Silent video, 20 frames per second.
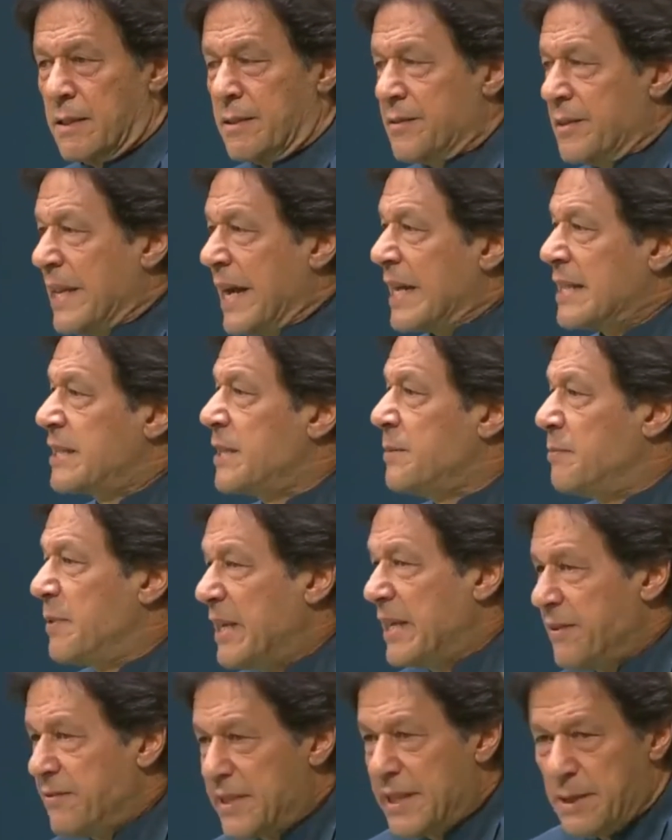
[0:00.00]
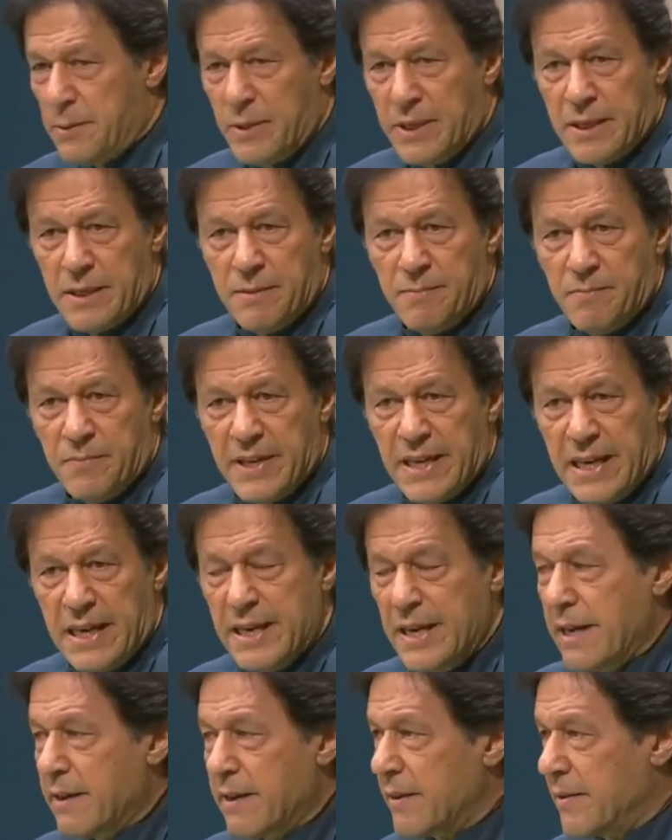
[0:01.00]
Nazi believed they were
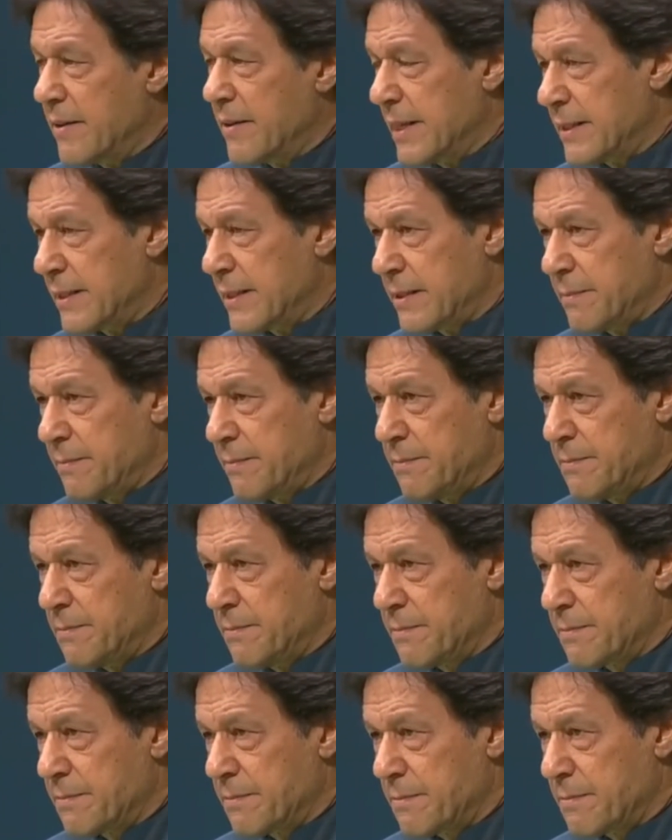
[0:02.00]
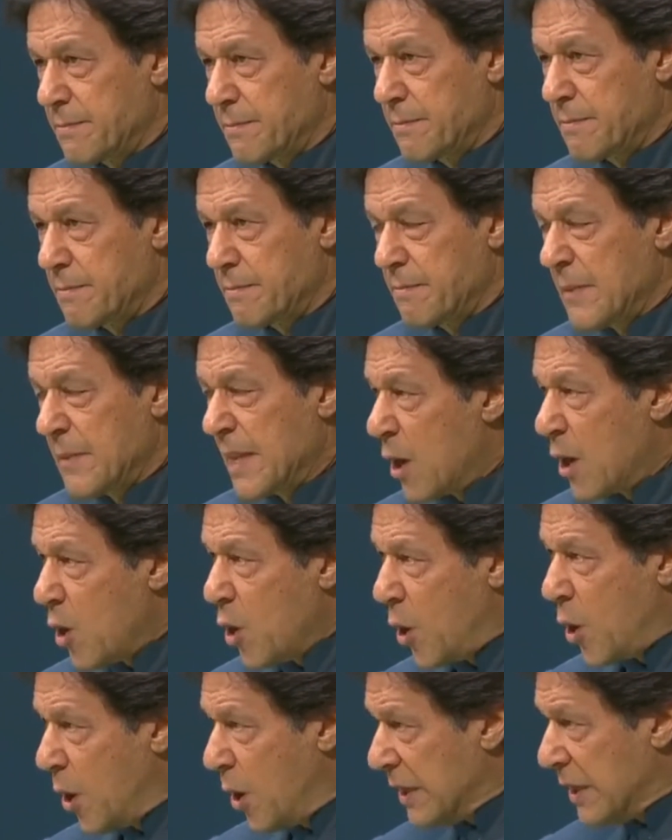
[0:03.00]
an Aryan race.
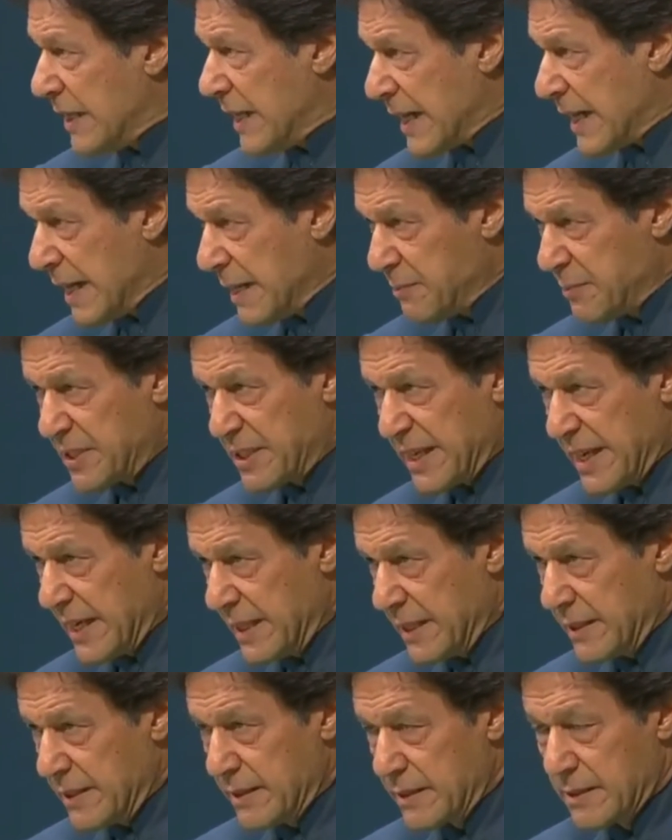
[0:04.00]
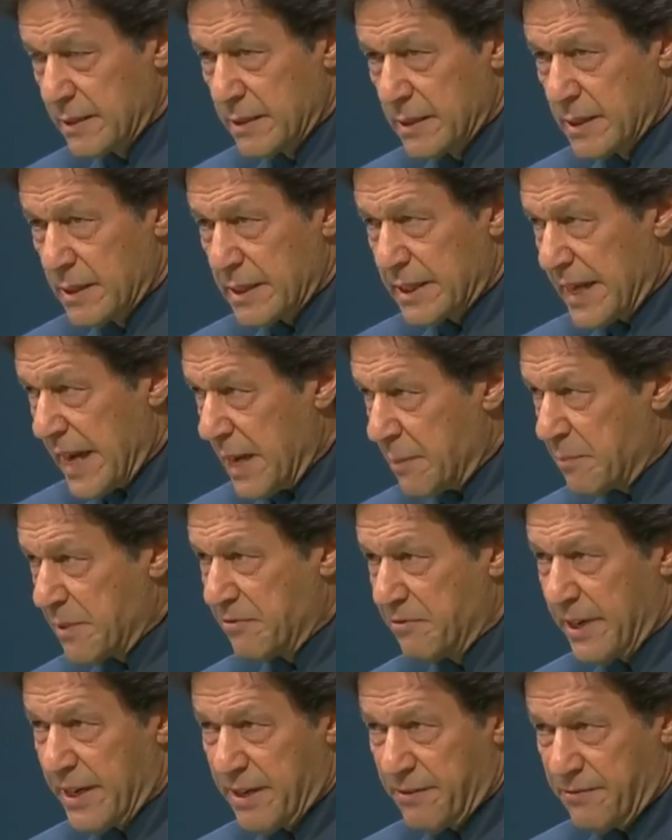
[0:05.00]
All that I'm saying can
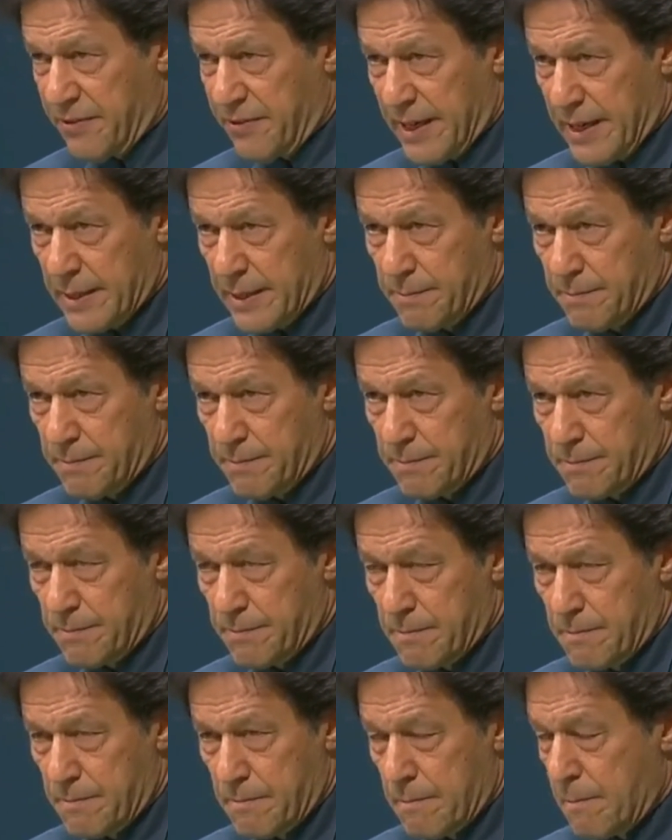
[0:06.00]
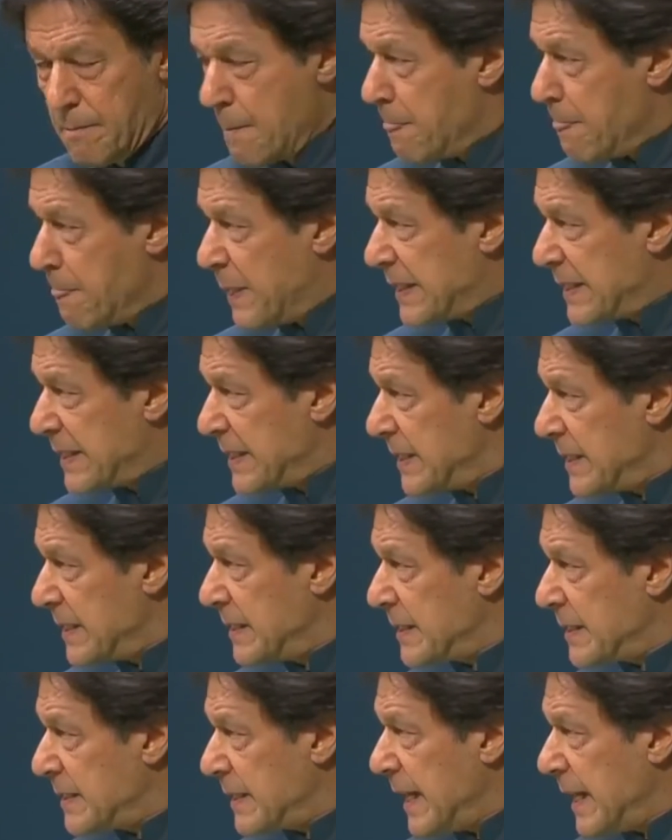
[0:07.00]
be verified. This is
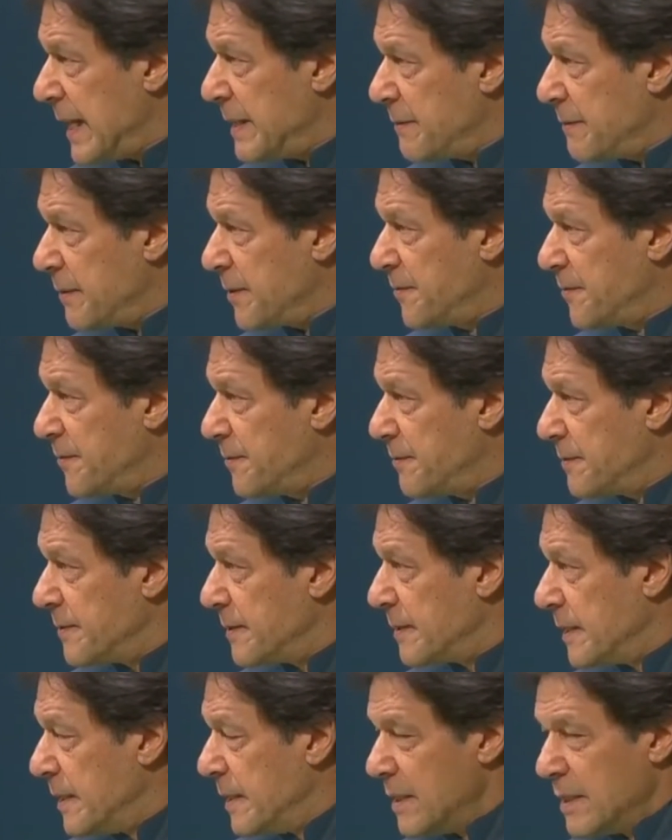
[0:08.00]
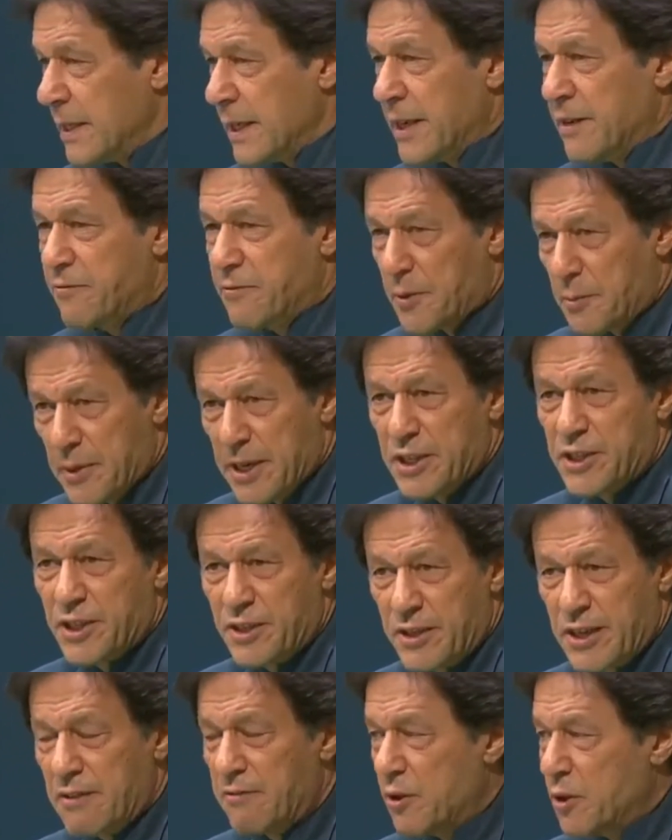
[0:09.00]
the time of
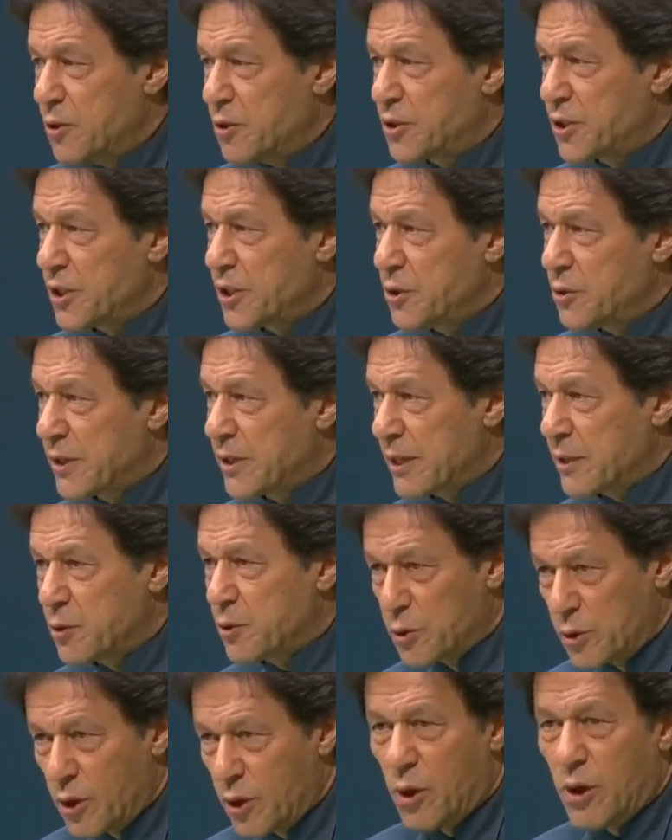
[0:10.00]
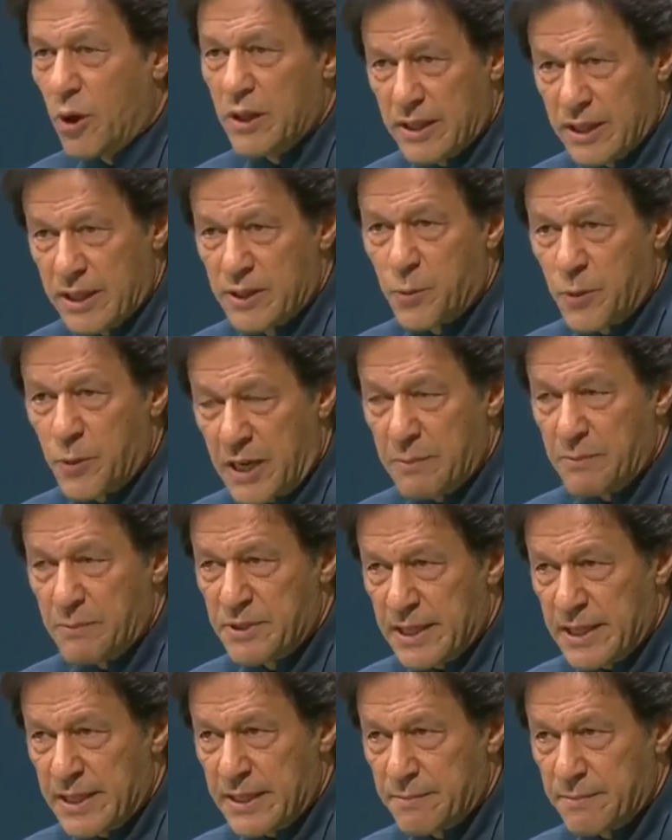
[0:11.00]
information revolution. You can Google all this, what I'm
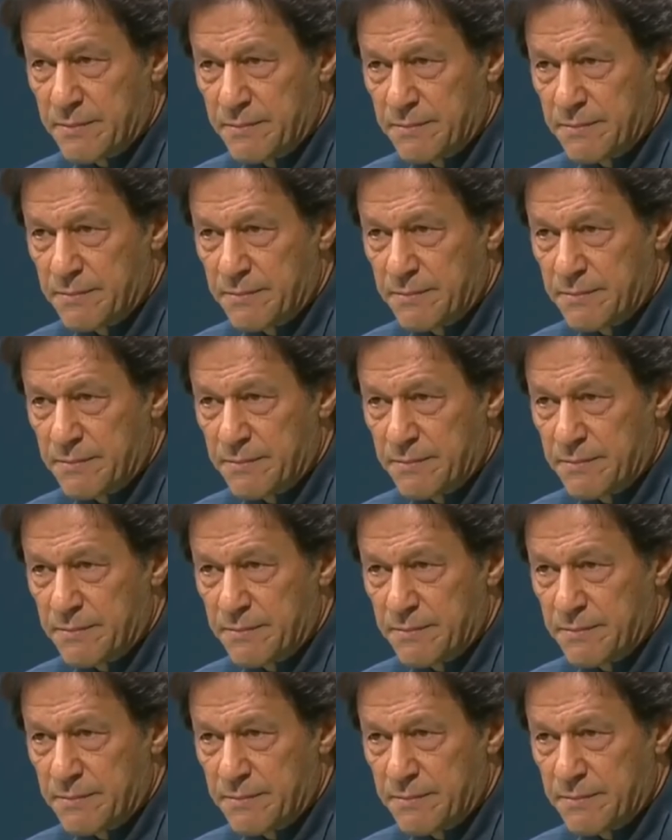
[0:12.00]
saying.